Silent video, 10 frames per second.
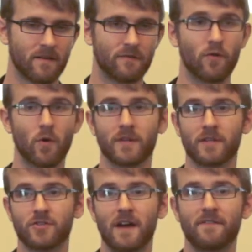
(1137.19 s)
forward the
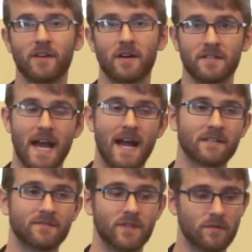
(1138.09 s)
traffic onto
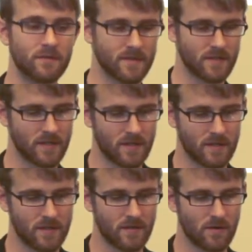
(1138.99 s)
active nodes
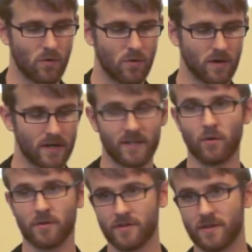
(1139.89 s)
or
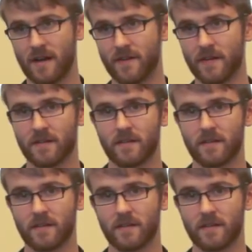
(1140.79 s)
ignore the traffic.